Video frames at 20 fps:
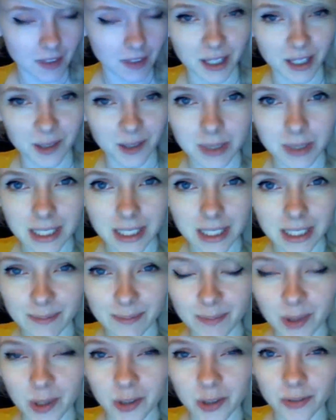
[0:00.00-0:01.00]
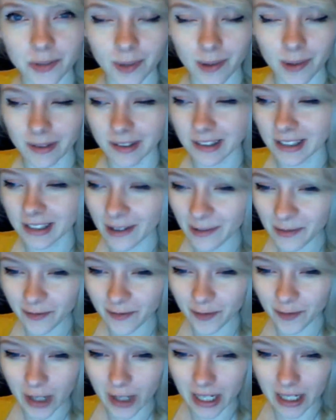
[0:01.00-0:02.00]
It completely blows my... That
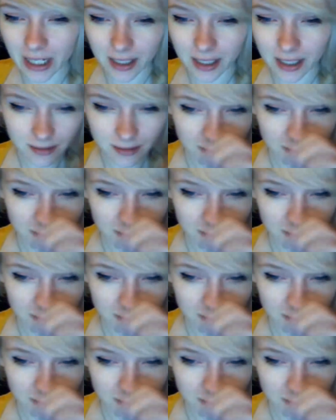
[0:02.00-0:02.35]
really...